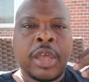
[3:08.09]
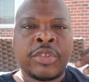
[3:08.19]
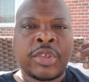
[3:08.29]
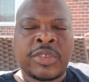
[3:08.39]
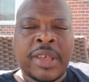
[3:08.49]

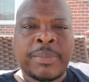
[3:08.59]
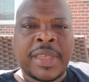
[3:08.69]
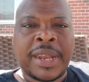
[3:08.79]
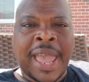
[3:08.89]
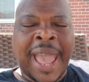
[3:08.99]
So
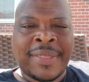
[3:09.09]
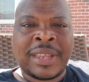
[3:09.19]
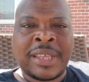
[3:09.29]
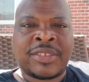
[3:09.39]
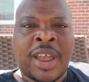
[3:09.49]
something the
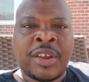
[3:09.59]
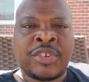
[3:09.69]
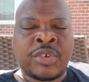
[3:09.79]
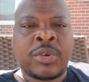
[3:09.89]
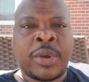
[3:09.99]
athletes are
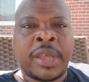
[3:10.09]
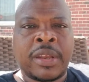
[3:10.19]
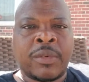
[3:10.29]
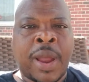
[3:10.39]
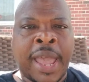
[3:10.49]
doing,
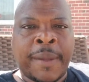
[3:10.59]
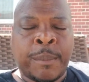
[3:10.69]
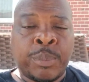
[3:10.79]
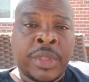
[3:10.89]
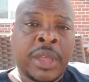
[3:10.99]
right,
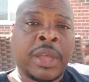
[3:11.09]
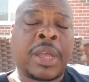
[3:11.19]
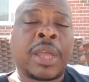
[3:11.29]
the